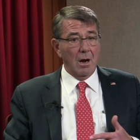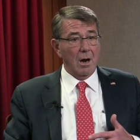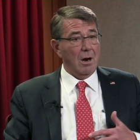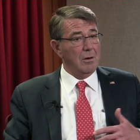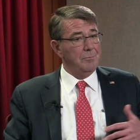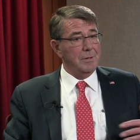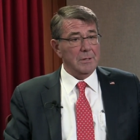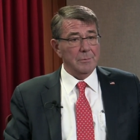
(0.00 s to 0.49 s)

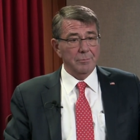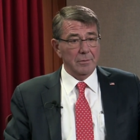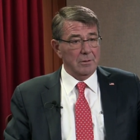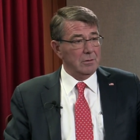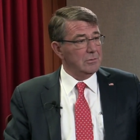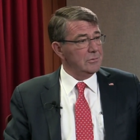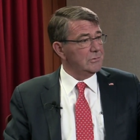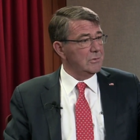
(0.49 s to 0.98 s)
our
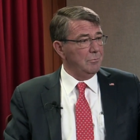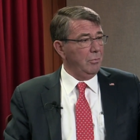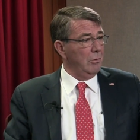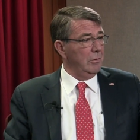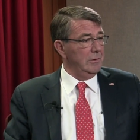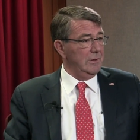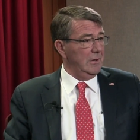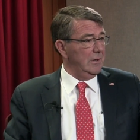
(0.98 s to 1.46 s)
people are
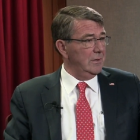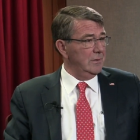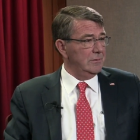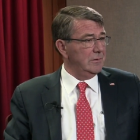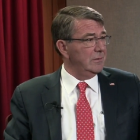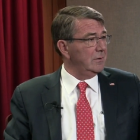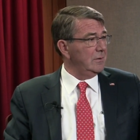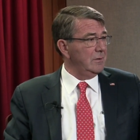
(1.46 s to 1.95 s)

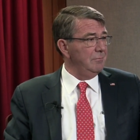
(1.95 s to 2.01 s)
subordinated to the